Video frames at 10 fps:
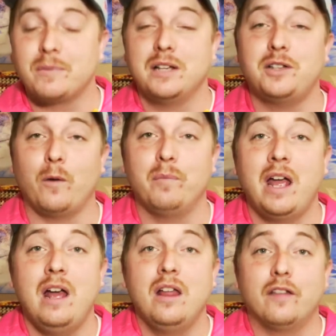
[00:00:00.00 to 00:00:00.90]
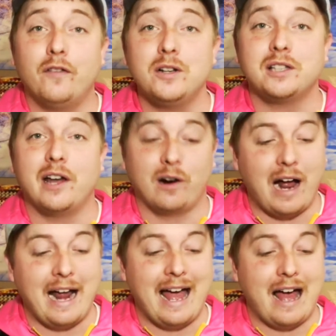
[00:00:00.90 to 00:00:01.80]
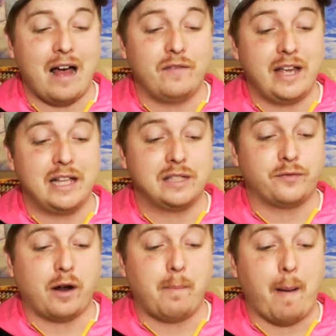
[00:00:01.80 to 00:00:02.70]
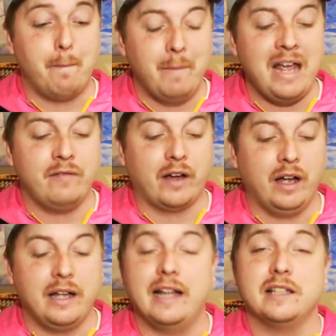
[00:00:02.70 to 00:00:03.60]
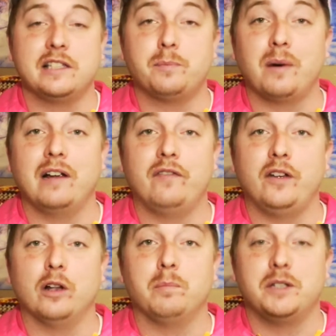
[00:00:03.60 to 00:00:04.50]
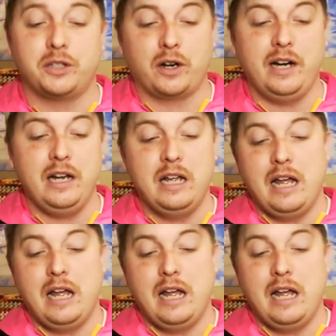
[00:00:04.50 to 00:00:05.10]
So the first letter I have is from Mava in Springfield, Missouri.